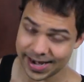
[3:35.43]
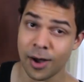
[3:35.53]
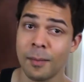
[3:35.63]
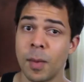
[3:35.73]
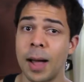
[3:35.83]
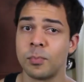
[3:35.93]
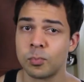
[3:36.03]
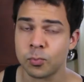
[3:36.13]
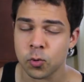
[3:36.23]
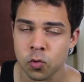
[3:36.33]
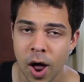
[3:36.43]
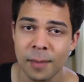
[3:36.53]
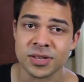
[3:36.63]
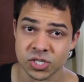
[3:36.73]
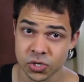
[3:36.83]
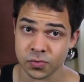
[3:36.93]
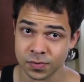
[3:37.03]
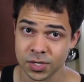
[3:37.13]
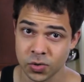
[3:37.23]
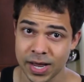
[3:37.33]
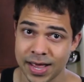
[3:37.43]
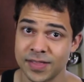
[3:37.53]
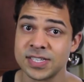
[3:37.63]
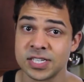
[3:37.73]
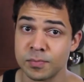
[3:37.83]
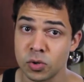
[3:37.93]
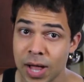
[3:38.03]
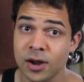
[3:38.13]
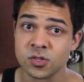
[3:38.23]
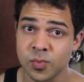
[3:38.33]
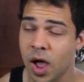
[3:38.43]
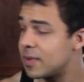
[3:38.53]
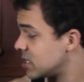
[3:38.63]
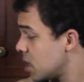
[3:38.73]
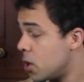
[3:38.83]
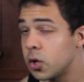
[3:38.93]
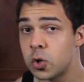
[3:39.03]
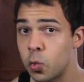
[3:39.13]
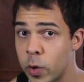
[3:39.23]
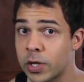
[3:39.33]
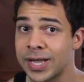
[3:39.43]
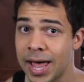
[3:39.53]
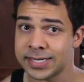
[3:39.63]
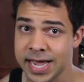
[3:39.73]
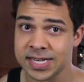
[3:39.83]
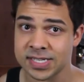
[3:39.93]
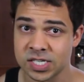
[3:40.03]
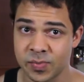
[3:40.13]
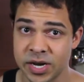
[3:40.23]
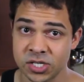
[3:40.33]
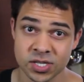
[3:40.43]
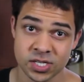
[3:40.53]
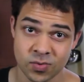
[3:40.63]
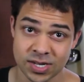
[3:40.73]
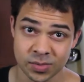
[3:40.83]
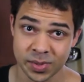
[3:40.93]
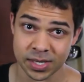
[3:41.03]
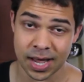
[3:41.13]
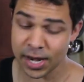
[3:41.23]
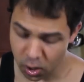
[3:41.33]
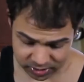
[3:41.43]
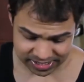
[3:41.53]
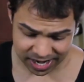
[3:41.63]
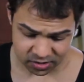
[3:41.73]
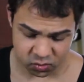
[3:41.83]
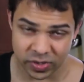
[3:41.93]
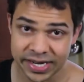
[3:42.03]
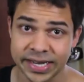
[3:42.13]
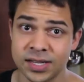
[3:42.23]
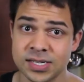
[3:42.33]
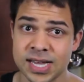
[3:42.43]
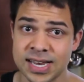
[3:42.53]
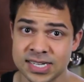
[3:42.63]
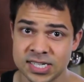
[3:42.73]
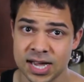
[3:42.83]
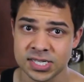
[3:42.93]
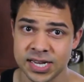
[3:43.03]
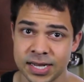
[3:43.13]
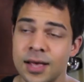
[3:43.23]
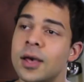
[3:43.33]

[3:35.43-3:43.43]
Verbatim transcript: Now, I promise you, okay, this is a mulatto's promise, you will not taste the spinach in this recipe. I know it sounds ridiculous and disgusting.